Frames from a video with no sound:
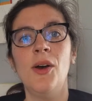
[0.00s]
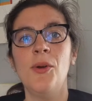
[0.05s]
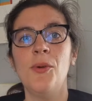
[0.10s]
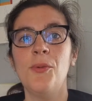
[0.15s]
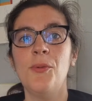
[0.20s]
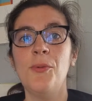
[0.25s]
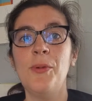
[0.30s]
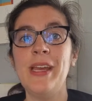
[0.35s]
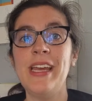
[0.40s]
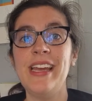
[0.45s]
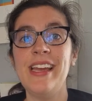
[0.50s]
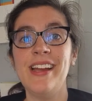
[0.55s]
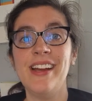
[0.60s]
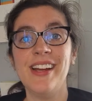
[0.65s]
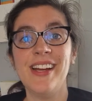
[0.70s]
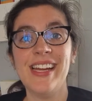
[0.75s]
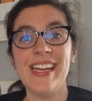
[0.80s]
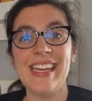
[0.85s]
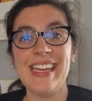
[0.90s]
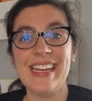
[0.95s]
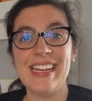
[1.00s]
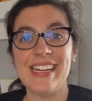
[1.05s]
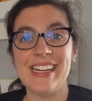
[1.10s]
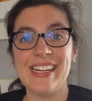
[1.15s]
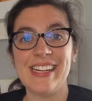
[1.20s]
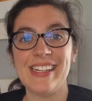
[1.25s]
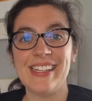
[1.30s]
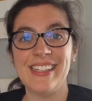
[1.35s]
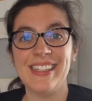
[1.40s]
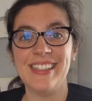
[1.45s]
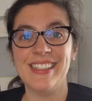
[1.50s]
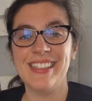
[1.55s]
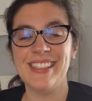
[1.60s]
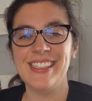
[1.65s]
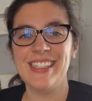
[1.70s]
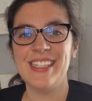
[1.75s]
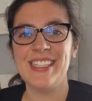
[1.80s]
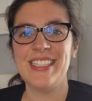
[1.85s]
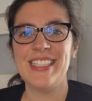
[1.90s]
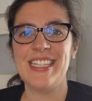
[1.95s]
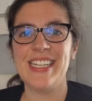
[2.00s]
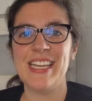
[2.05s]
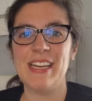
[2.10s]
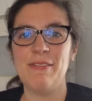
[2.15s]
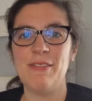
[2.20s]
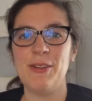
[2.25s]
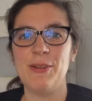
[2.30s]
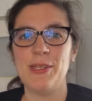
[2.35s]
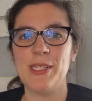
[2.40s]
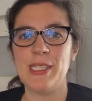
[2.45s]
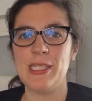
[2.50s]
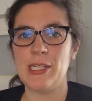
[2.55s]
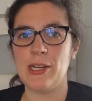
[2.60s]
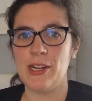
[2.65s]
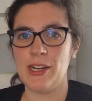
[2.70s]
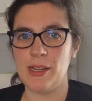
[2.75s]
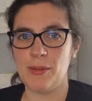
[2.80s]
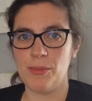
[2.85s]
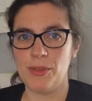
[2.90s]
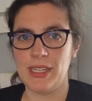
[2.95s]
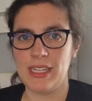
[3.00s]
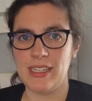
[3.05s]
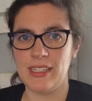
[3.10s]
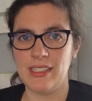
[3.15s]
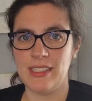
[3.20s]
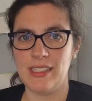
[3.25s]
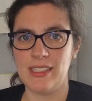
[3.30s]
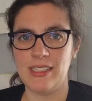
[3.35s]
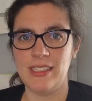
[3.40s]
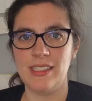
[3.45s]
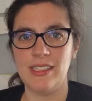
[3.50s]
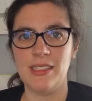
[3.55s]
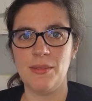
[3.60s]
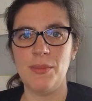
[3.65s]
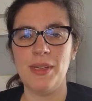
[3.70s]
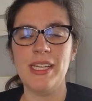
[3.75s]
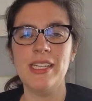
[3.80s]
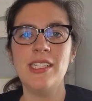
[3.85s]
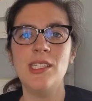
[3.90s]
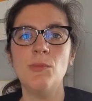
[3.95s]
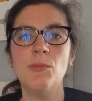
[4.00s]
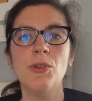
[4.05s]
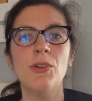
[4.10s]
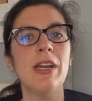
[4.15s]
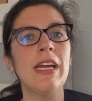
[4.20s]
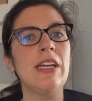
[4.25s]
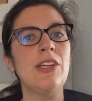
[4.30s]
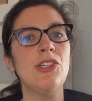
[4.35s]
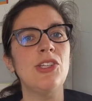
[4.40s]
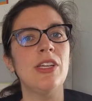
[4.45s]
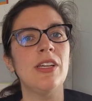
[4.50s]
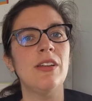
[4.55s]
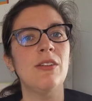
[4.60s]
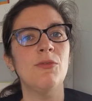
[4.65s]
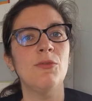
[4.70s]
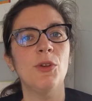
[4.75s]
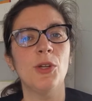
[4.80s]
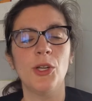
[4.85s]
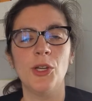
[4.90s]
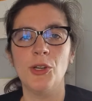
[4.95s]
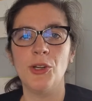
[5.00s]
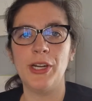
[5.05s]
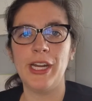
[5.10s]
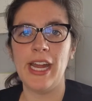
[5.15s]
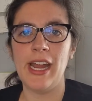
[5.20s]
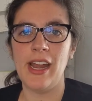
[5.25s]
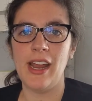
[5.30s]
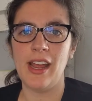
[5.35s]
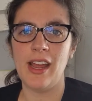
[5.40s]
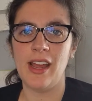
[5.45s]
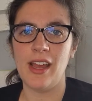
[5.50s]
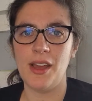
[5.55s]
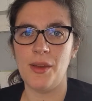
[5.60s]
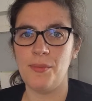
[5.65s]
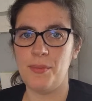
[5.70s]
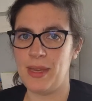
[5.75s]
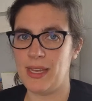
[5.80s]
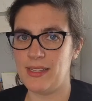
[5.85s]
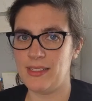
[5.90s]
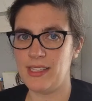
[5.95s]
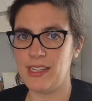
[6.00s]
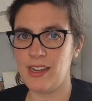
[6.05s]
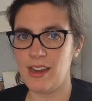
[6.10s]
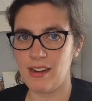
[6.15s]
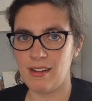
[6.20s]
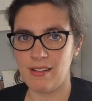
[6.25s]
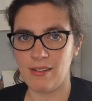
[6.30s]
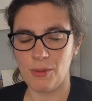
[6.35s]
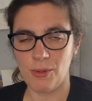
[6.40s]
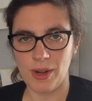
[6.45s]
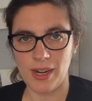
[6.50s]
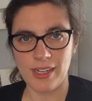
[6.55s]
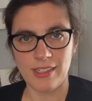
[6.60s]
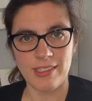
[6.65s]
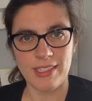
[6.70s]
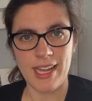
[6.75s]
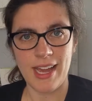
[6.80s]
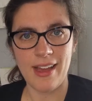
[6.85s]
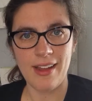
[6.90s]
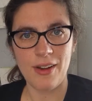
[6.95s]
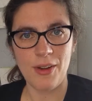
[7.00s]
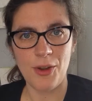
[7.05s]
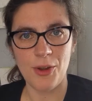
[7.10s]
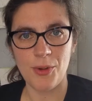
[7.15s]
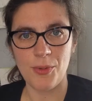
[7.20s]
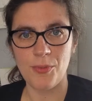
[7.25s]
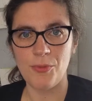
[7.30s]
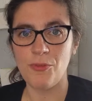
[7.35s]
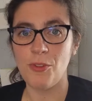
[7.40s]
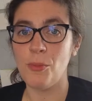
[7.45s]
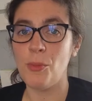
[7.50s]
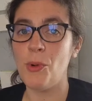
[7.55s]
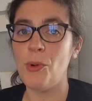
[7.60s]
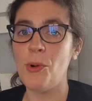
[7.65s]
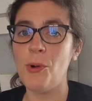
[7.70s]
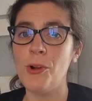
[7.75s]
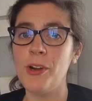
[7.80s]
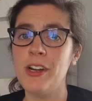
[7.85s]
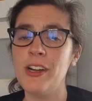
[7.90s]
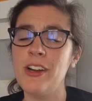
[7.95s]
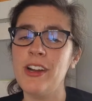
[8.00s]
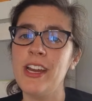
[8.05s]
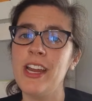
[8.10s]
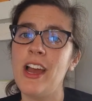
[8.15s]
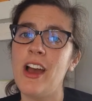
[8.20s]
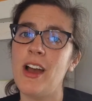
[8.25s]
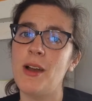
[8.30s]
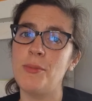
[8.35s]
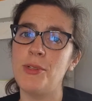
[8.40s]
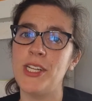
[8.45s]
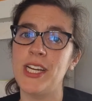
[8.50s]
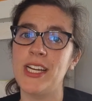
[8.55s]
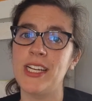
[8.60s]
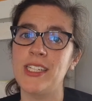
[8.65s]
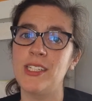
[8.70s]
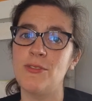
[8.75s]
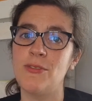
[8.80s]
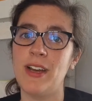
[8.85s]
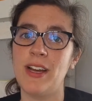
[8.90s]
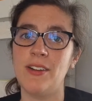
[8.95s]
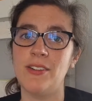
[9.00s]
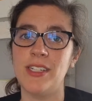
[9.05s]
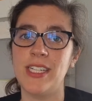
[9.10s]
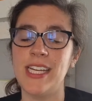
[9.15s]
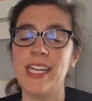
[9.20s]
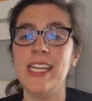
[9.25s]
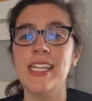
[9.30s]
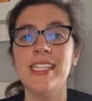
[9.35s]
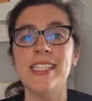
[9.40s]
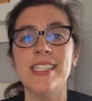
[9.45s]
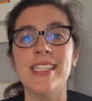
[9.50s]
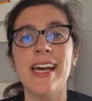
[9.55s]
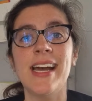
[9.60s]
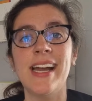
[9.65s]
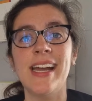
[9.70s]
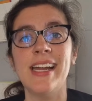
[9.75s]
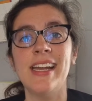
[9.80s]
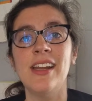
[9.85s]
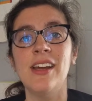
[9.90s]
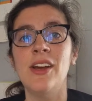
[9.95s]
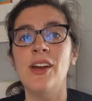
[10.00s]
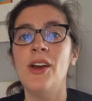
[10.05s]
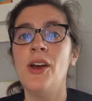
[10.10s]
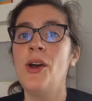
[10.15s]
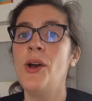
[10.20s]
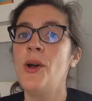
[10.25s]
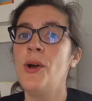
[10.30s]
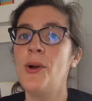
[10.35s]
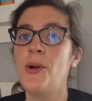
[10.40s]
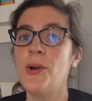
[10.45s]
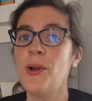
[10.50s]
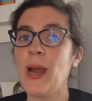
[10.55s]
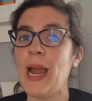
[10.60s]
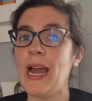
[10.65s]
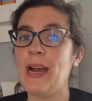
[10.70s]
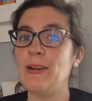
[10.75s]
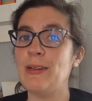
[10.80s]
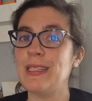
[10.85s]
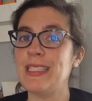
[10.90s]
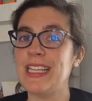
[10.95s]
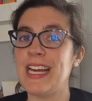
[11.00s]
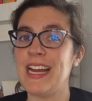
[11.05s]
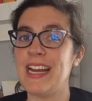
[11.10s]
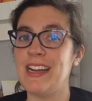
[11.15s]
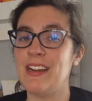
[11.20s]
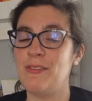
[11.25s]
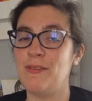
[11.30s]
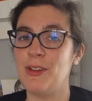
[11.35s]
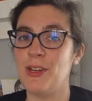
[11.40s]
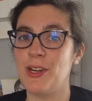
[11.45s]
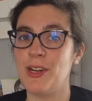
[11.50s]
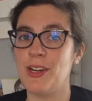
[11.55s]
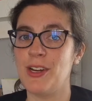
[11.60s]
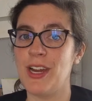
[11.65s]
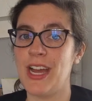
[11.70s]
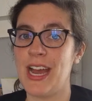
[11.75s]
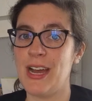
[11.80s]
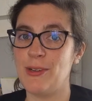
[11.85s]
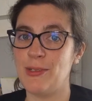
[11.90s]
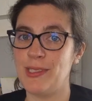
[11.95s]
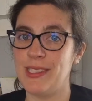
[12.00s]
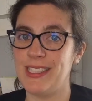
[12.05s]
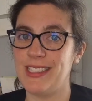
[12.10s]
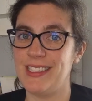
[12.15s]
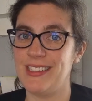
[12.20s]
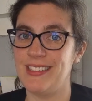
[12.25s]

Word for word: We are here to give you a starting place, some inspiration for creating amazing artworks at home from ordinary objects found inside or outside of your house.